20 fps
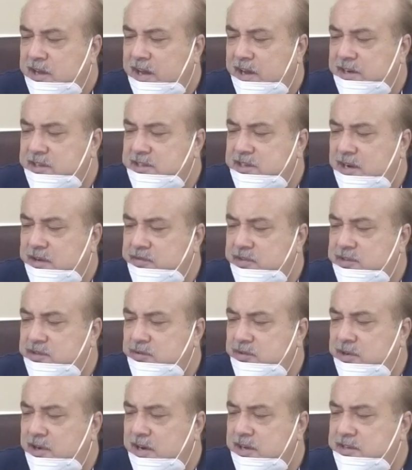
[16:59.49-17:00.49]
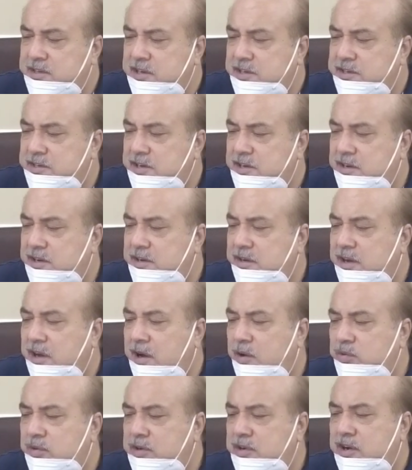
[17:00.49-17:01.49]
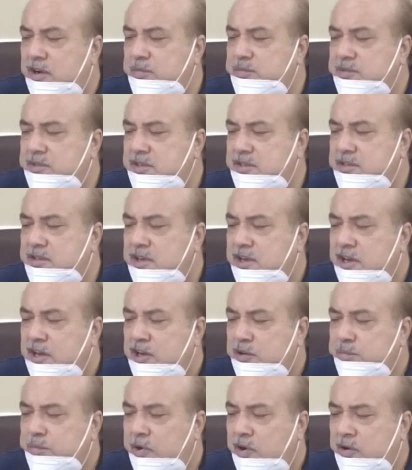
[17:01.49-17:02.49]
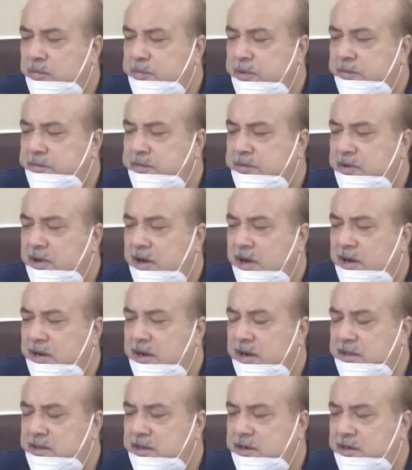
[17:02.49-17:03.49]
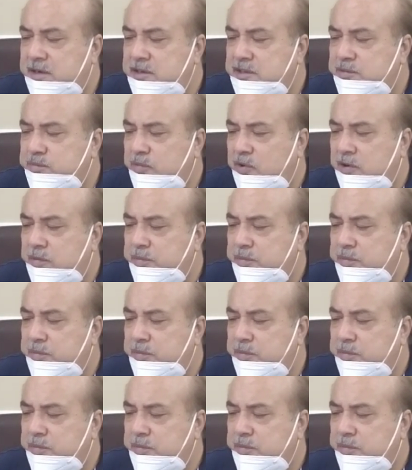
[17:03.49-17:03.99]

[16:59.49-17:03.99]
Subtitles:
health service utilization, and outcomes is either it is